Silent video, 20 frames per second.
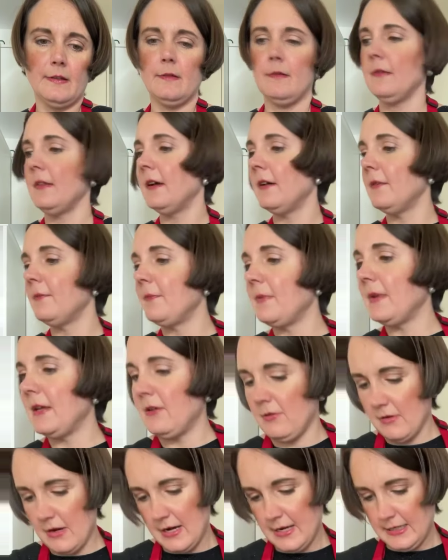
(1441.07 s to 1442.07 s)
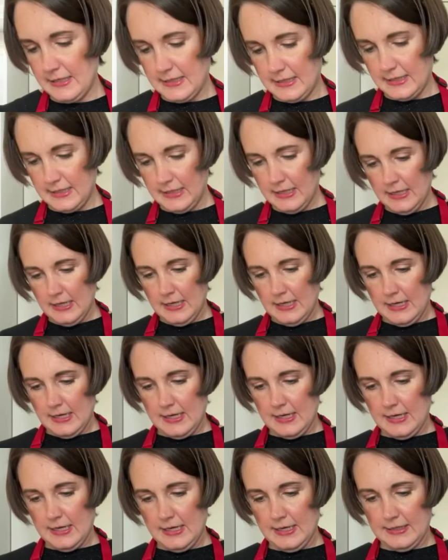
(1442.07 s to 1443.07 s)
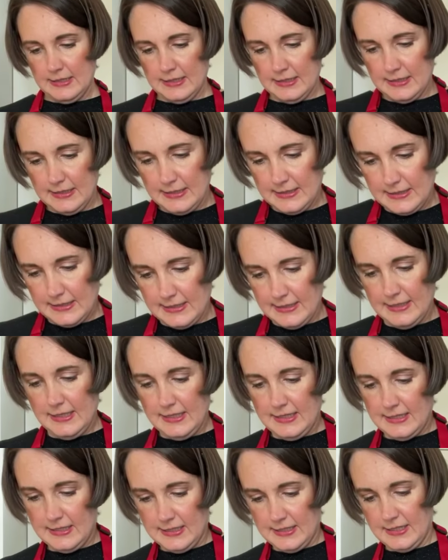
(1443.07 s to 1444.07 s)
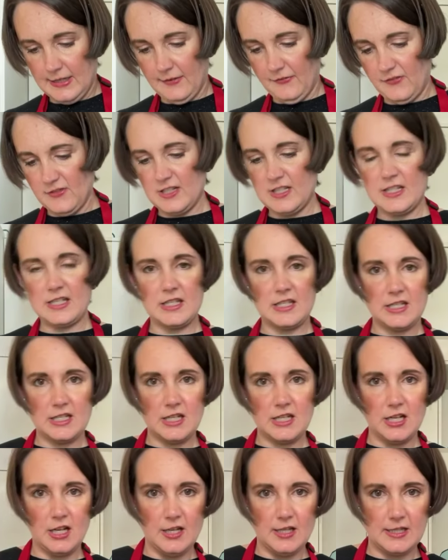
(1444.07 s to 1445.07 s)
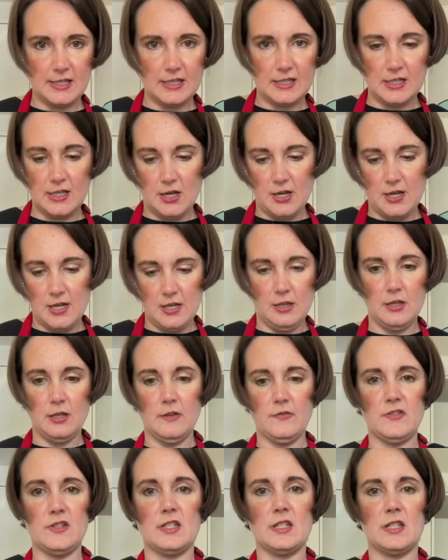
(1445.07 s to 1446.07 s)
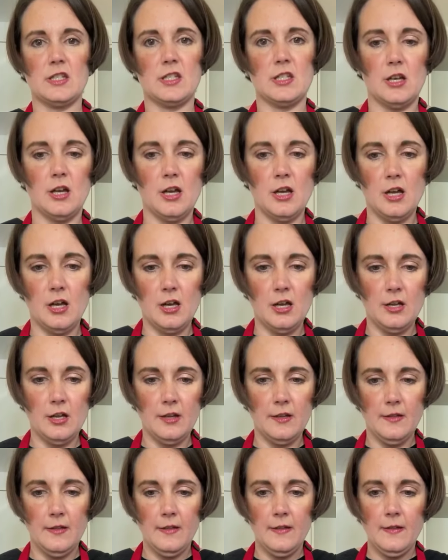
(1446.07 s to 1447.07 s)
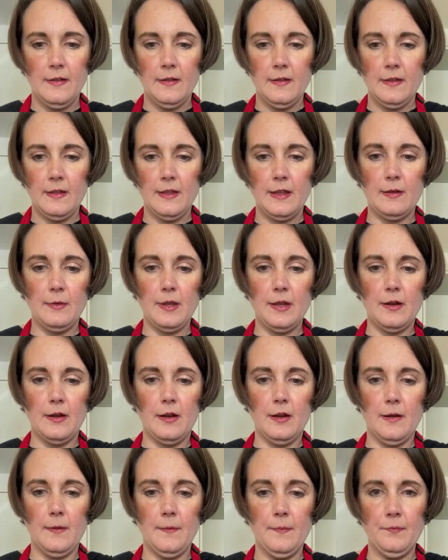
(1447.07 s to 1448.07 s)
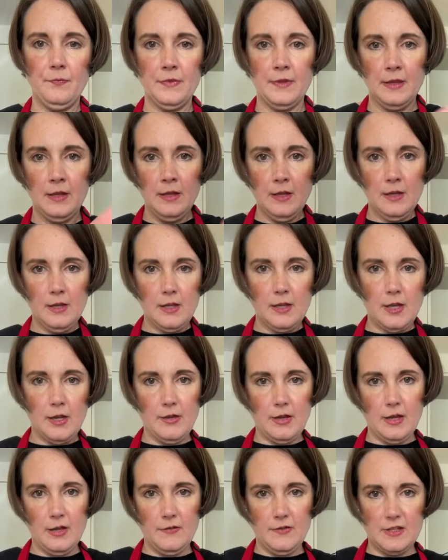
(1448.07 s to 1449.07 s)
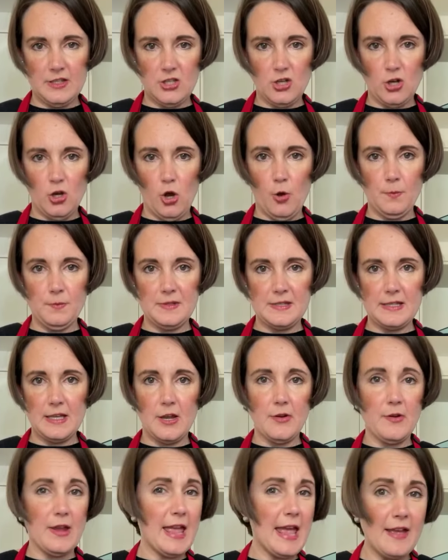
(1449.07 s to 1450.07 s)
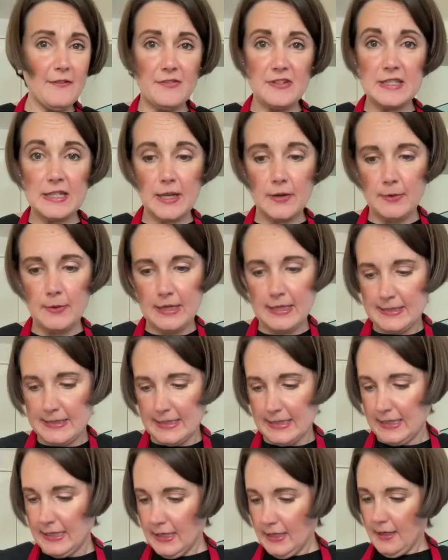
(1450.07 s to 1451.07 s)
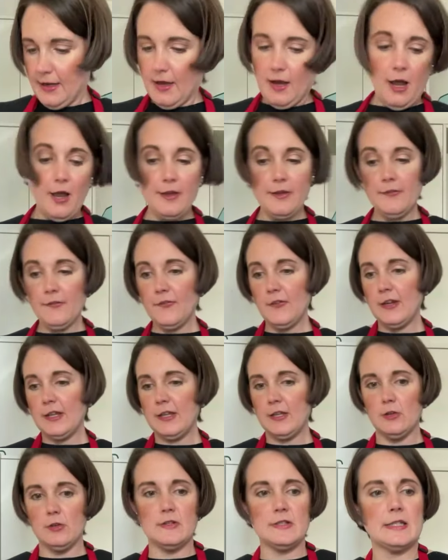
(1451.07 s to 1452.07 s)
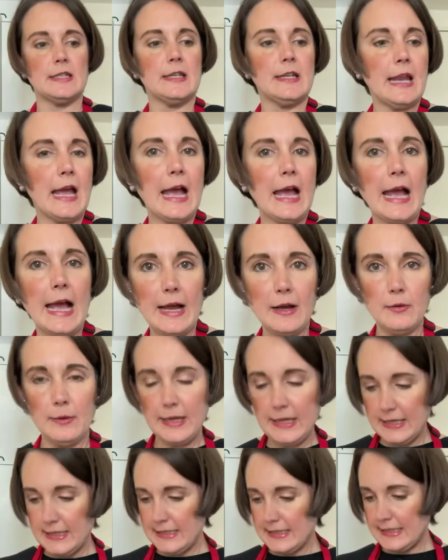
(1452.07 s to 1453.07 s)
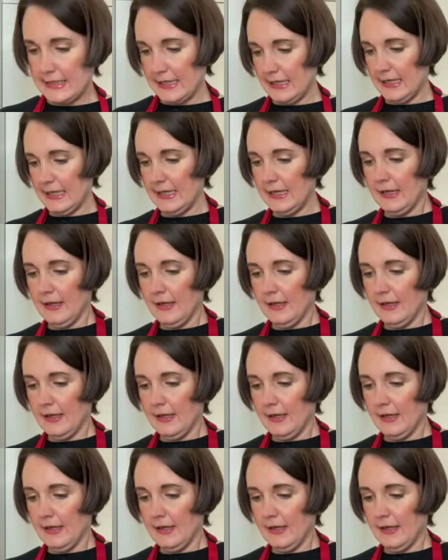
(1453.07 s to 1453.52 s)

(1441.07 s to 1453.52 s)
that'll be all right. Slightly different style of star. There we are, going over the top. So ever so easy. Hopefully you'll have seen how easy